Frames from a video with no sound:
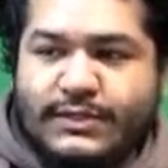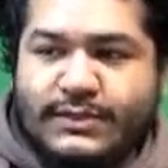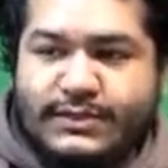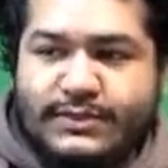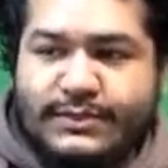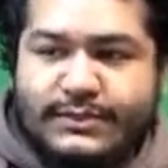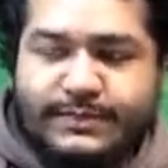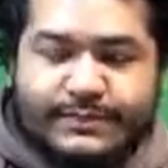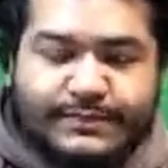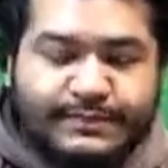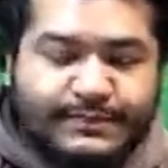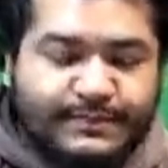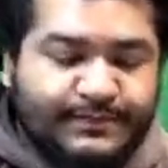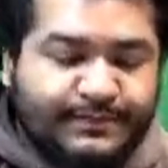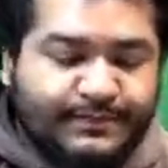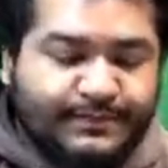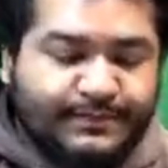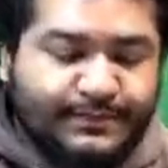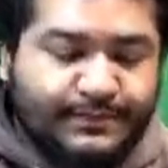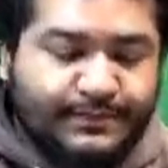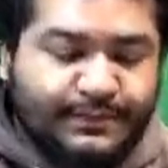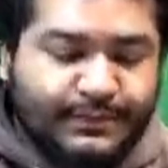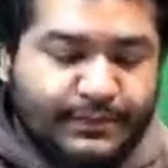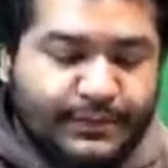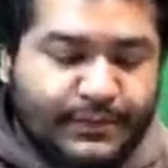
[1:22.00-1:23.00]

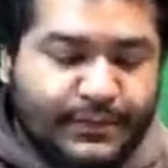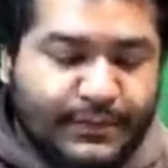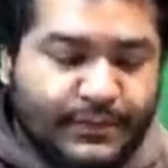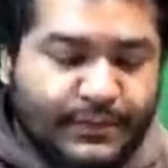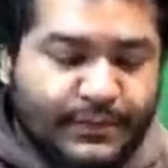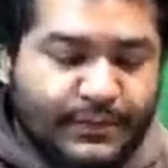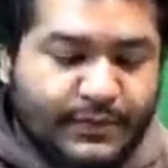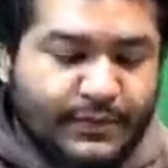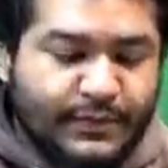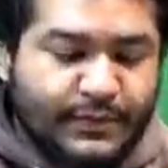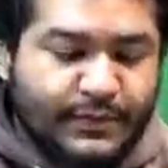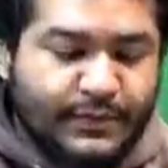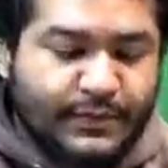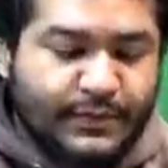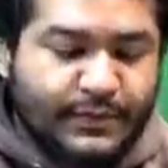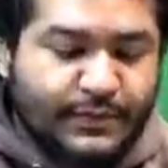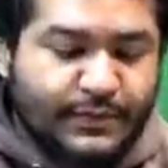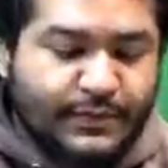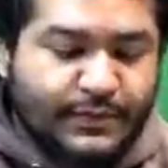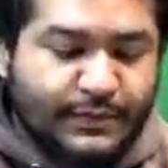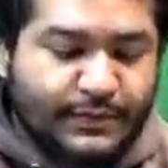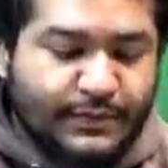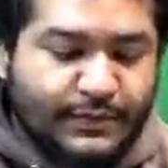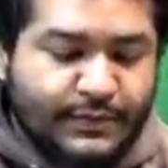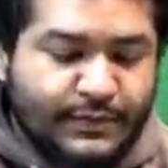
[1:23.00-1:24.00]

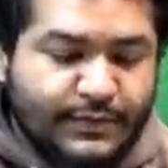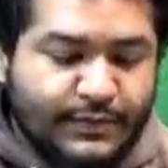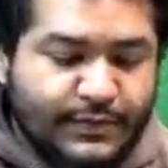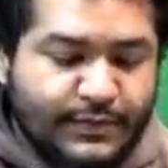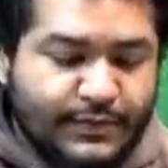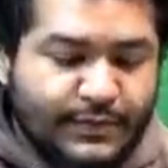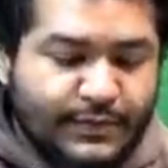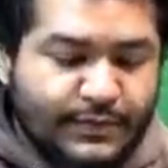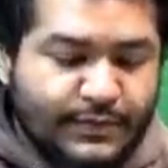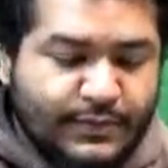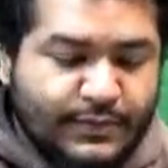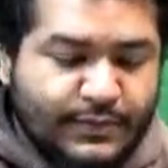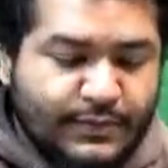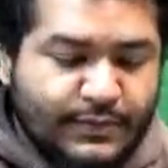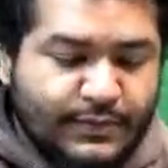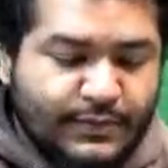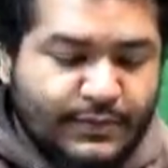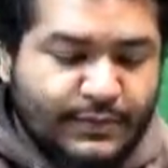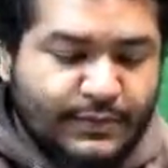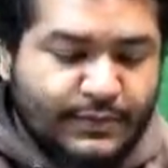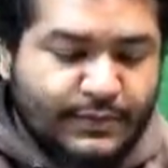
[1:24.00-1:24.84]
(silence)